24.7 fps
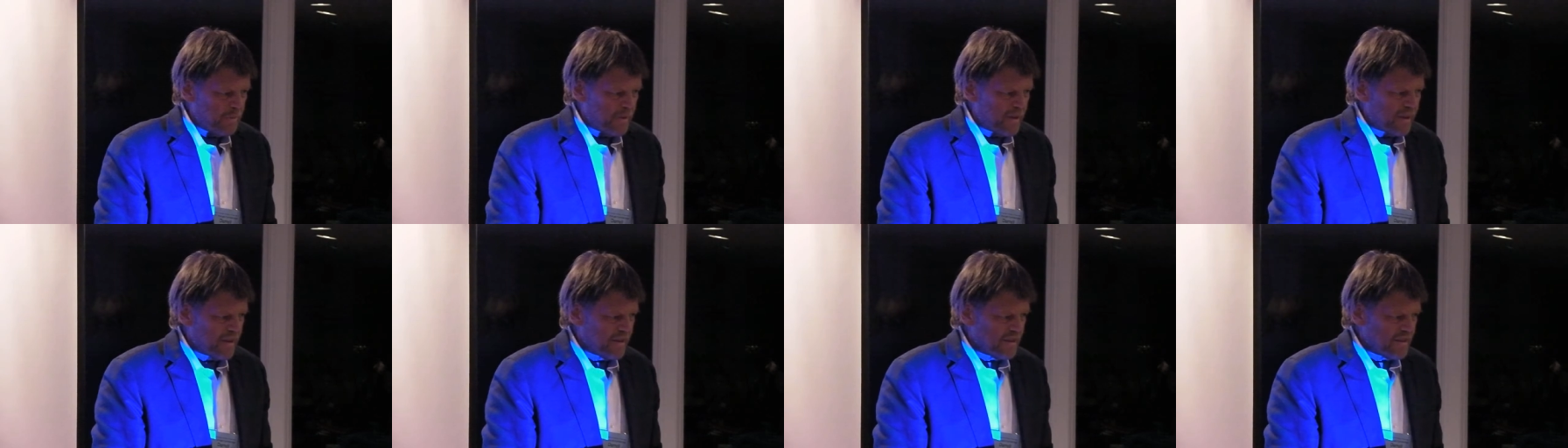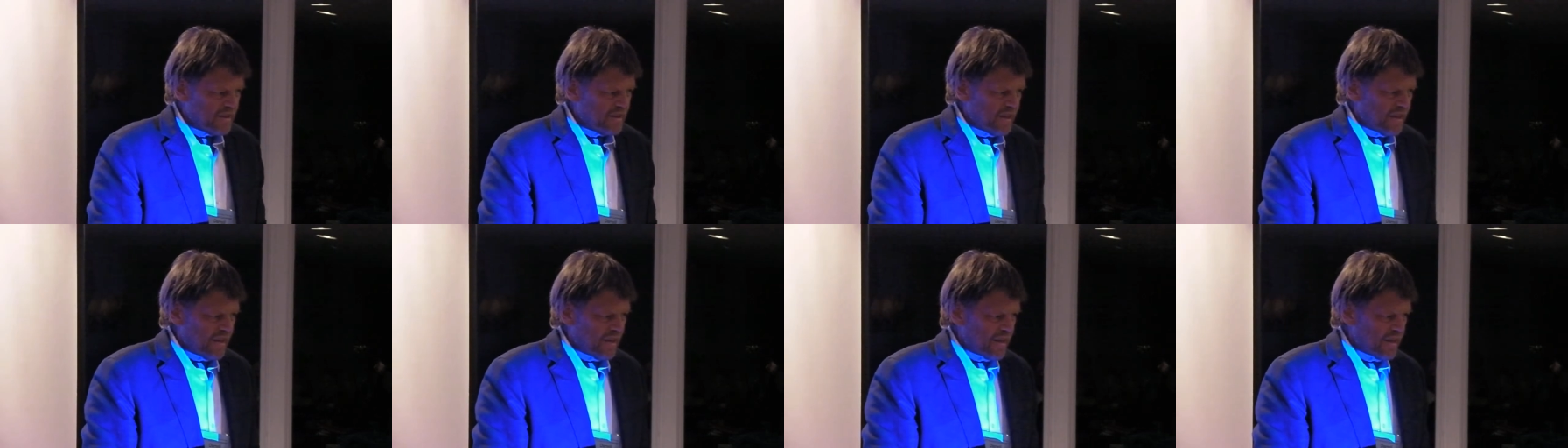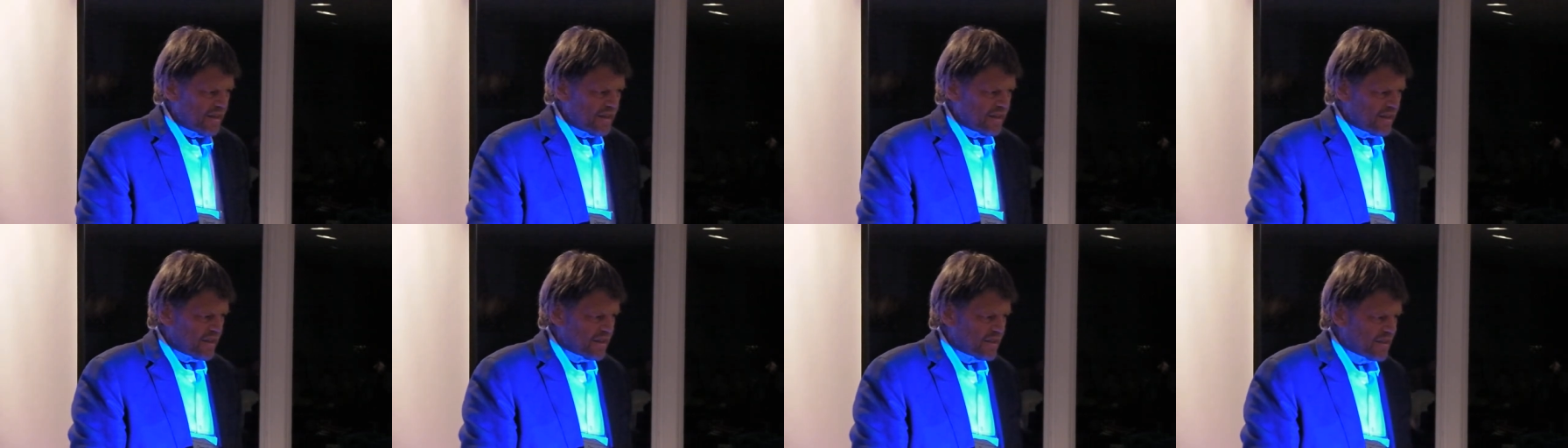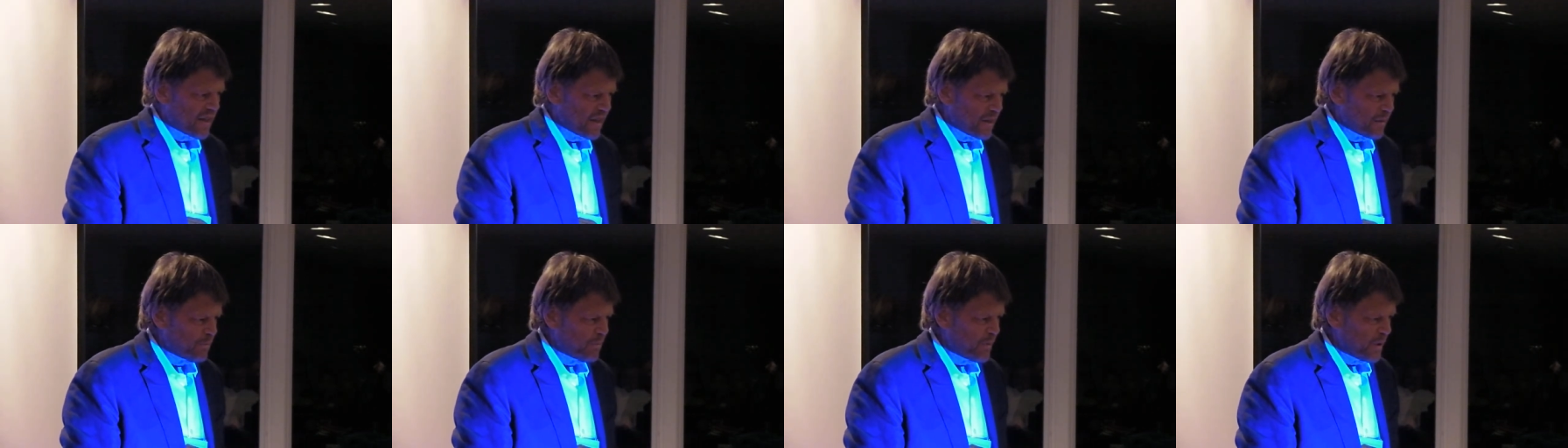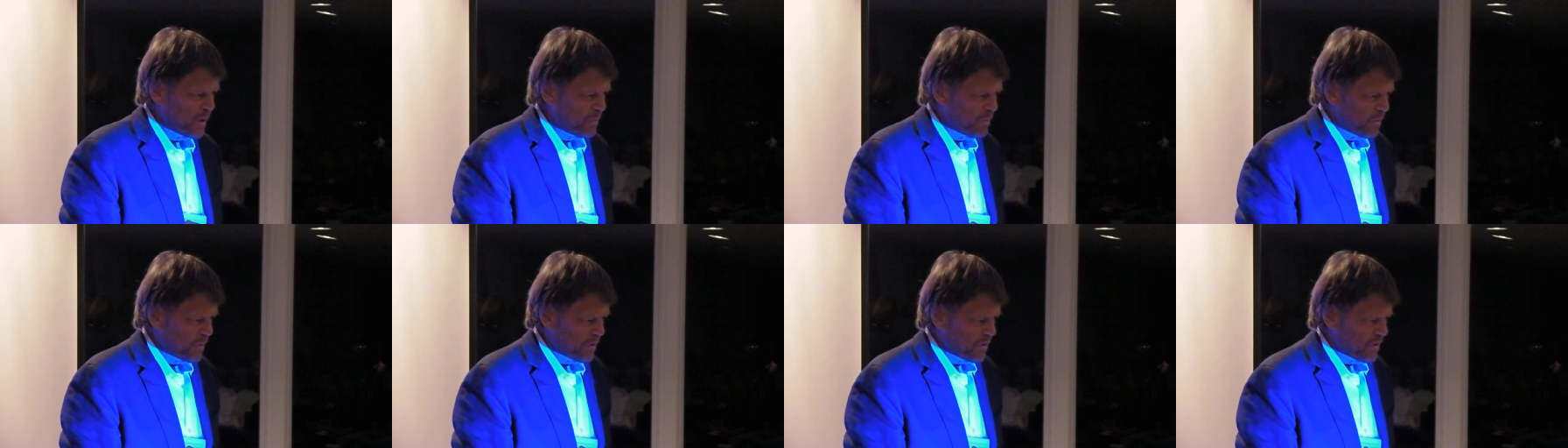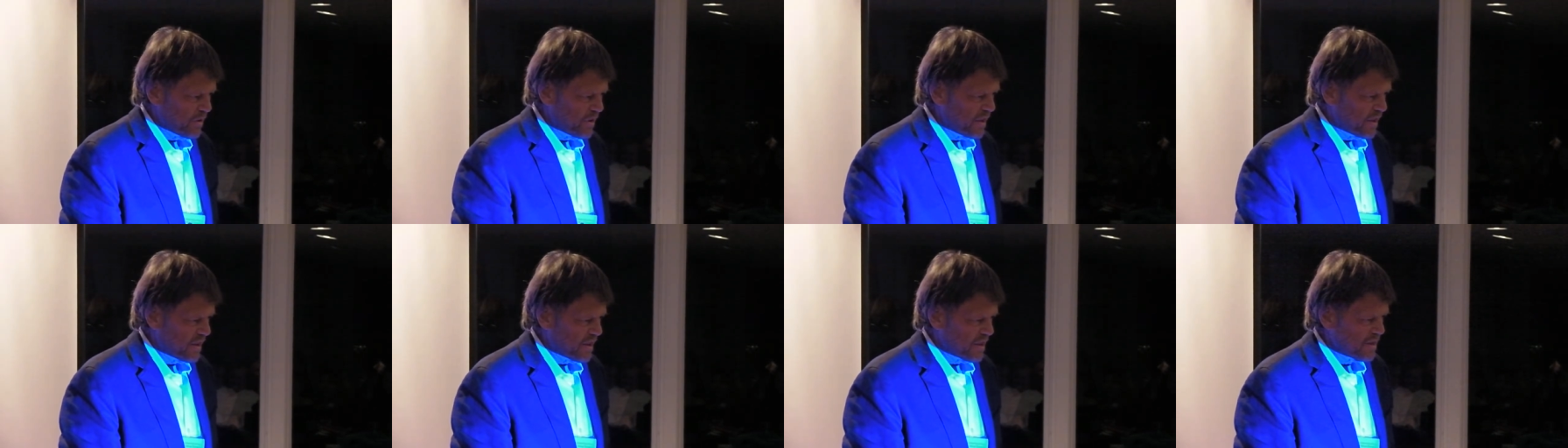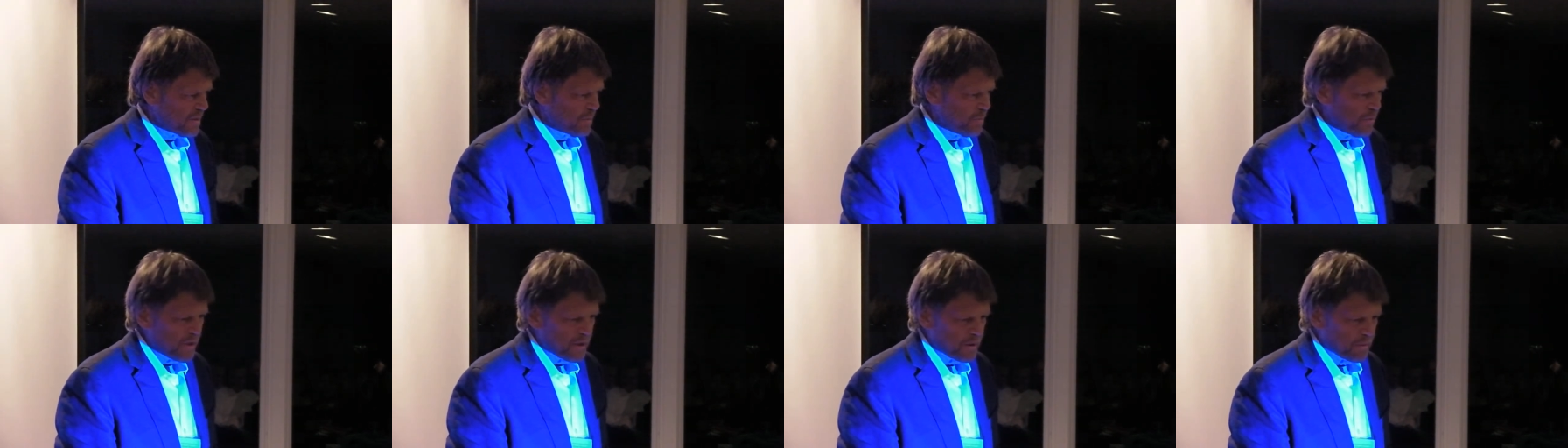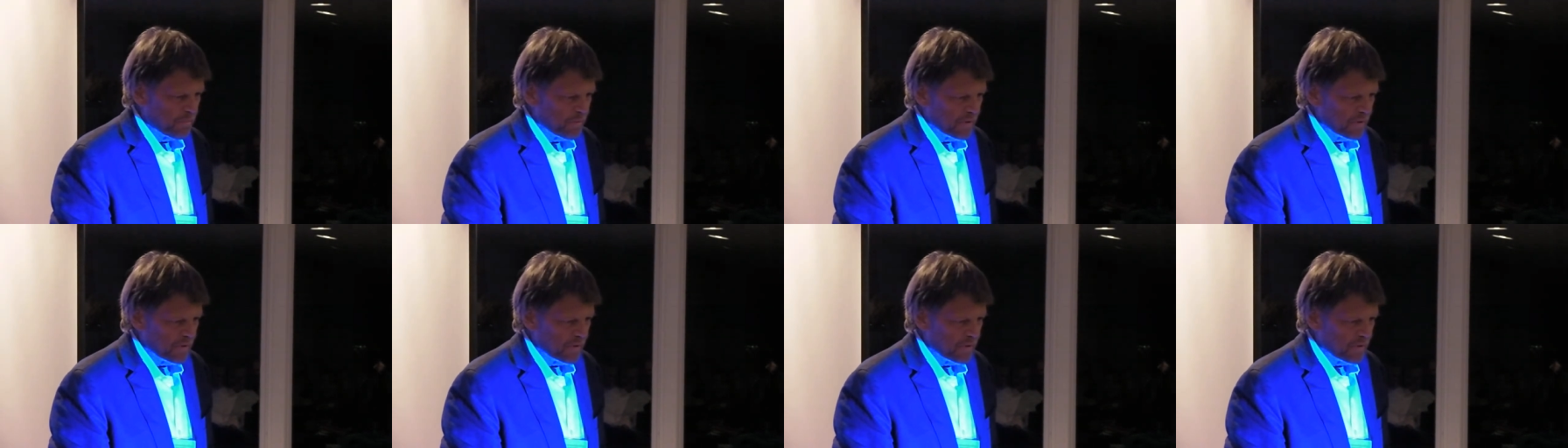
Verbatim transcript: because I'm going to tell people you're going to speak,